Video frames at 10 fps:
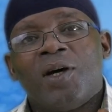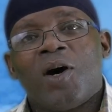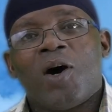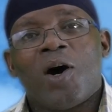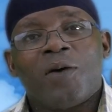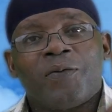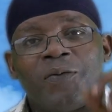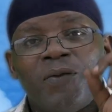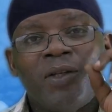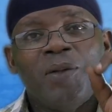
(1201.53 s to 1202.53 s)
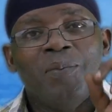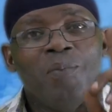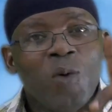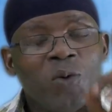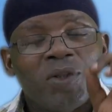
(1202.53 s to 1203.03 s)
of the
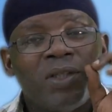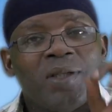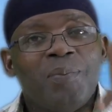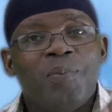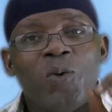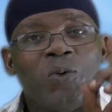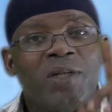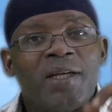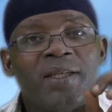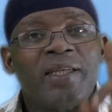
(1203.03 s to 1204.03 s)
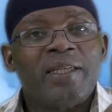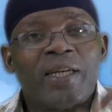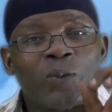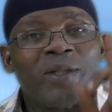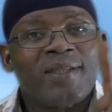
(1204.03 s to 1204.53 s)
most important thing
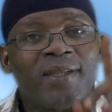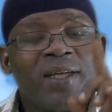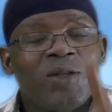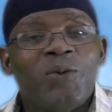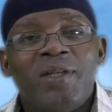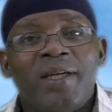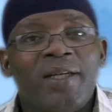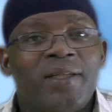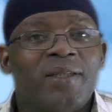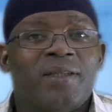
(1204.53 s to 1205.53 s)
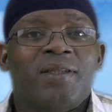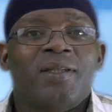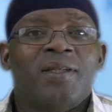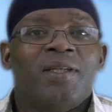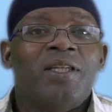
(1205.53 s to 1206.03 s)
that will send you in hell
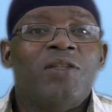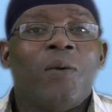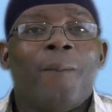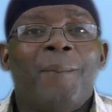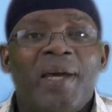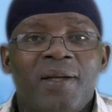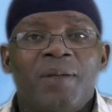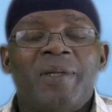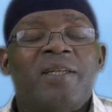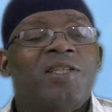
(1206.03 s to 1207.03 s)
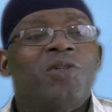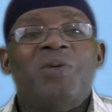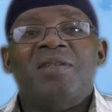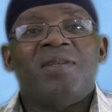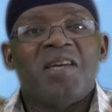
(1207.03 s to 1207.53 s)
is your belly, because you
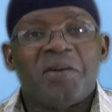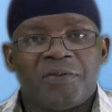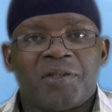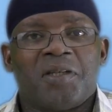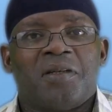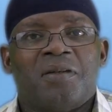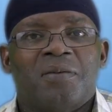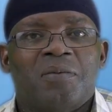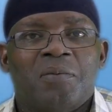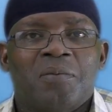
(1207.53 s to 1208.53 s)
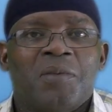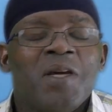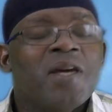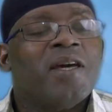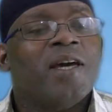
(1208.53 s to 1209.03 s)
eat everything.
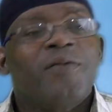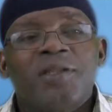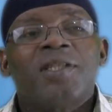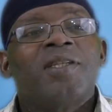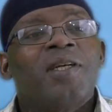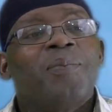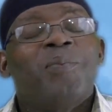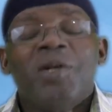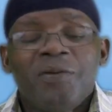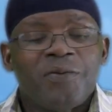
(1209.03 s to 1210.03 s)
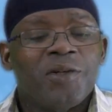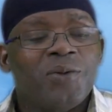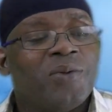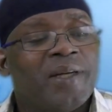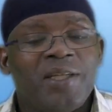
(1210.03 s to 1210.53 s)
Everything they bring for
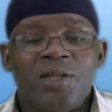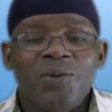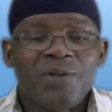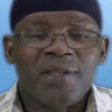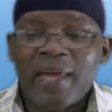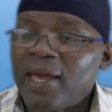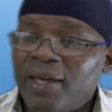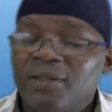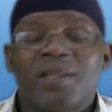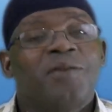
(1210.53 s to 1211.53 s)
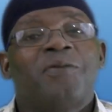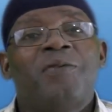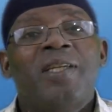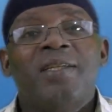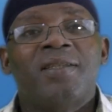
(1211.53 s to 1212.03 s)
you and it looks nice and you
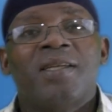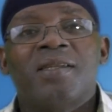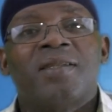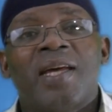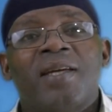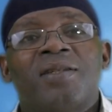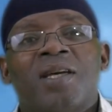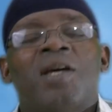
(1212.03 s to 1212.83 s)
feel it tastes nice,